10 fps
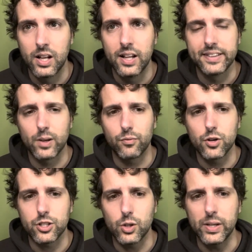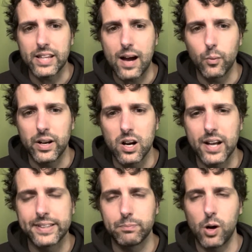So if we're doing that, we are
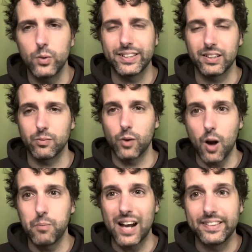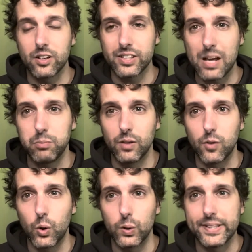exposing, our bodies are a temple of the
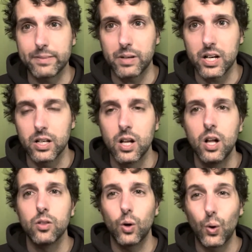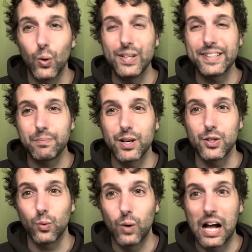Holy Spirit. The Holy Spirit
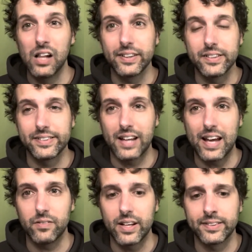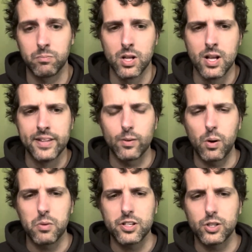dwells inside of us. So
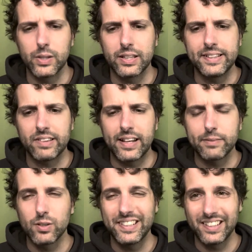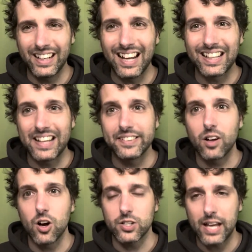when we're doing these things, we're sinning against
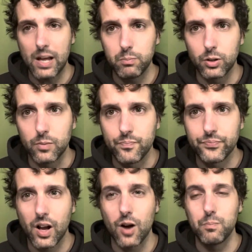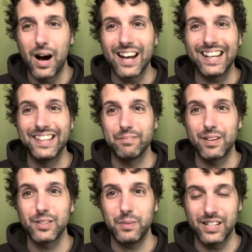our temple. Our body is
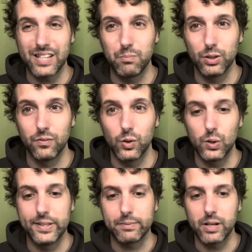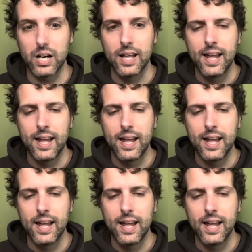meant to be a temple of the Holy Spirit,